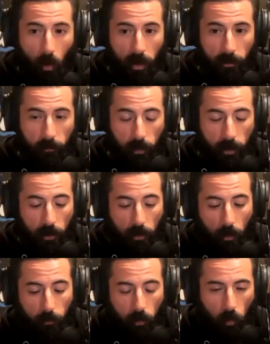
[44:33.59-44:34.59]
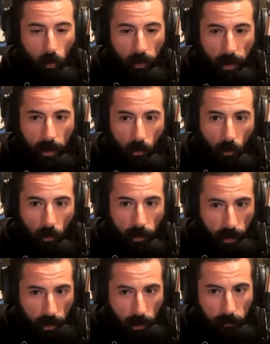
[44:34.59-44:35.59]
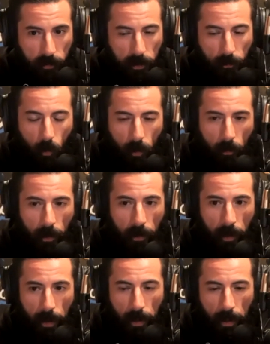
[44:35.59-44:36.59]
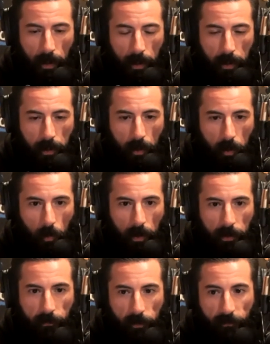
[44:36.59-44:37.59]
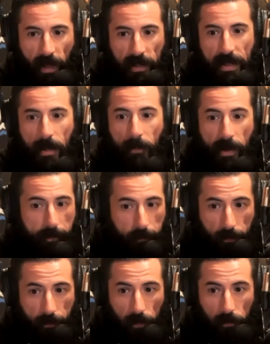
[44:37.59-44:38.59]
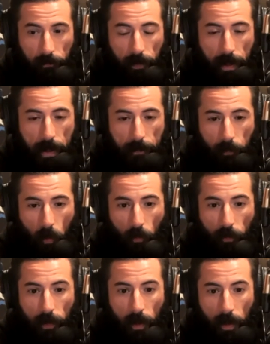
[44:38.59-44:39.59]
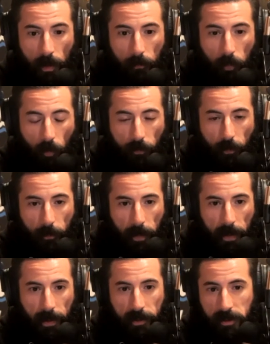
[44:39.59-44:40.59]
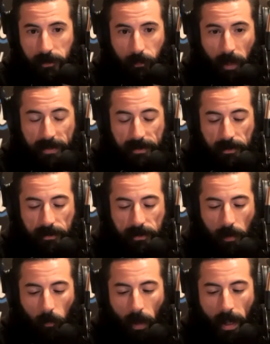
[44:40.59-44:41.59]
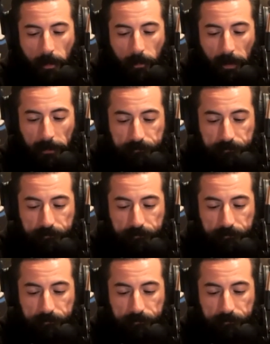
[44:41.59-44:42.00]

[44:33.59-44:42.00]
of where you're overworking, or it can come to the point where you know you want to live in a van down by the river, right? And both both are being expressed in some way, but